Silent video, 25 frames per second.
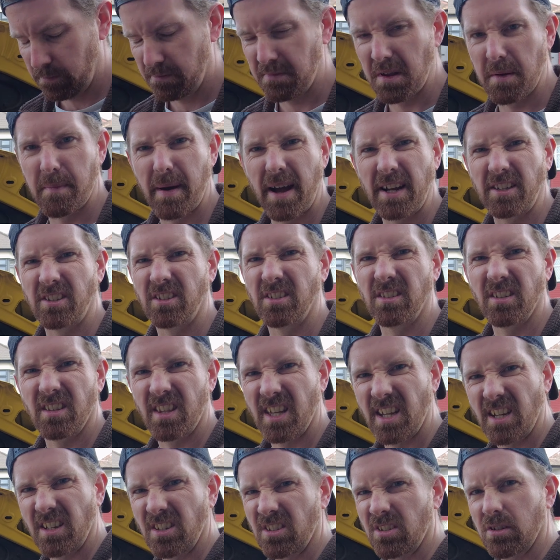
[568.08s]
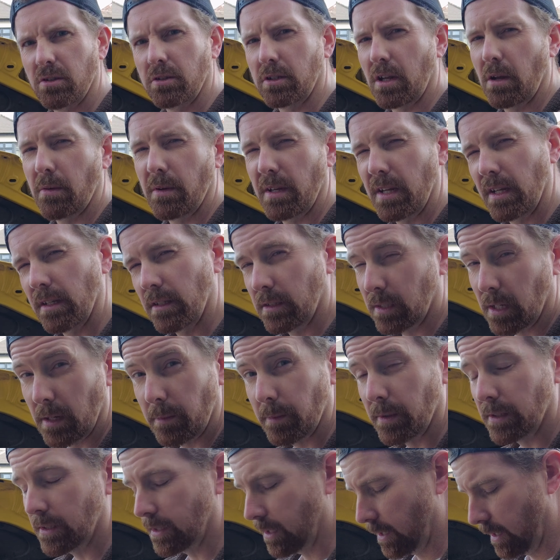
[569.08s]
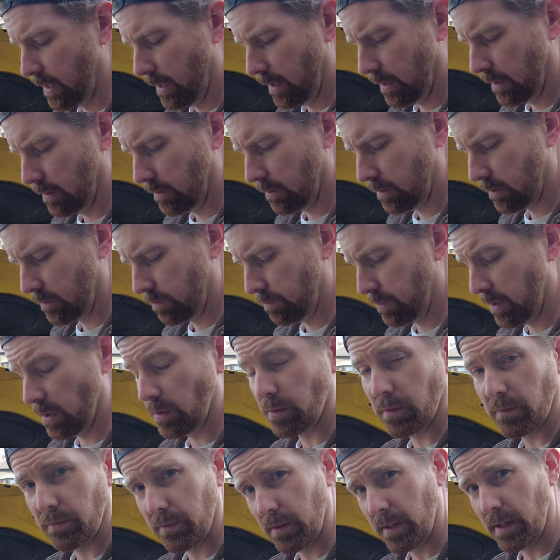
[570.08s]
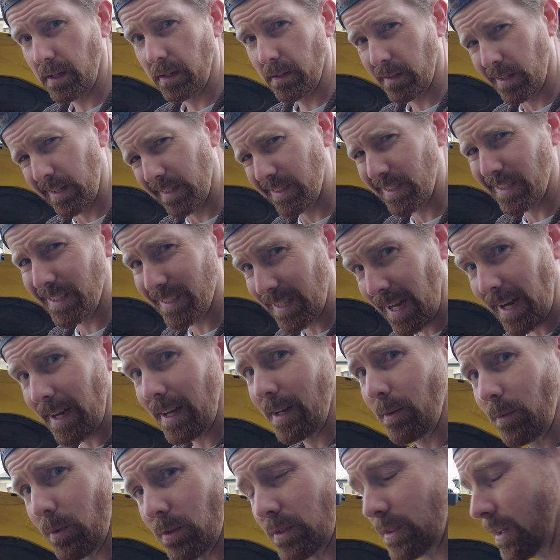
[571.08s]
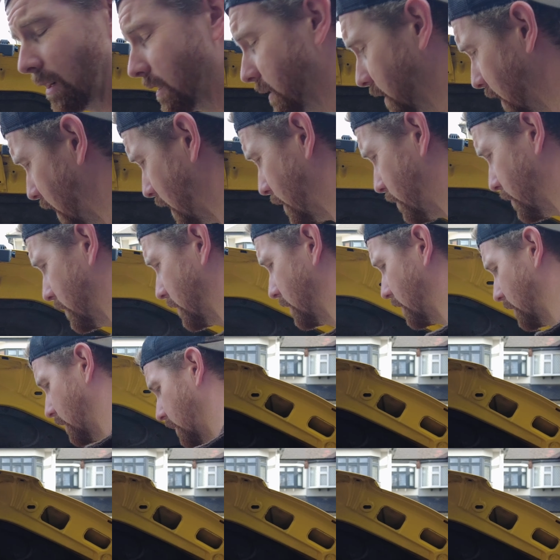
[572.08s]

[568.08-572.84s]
imagine things just going in seamlessly and beautifully, and that's exactly what's going to happen.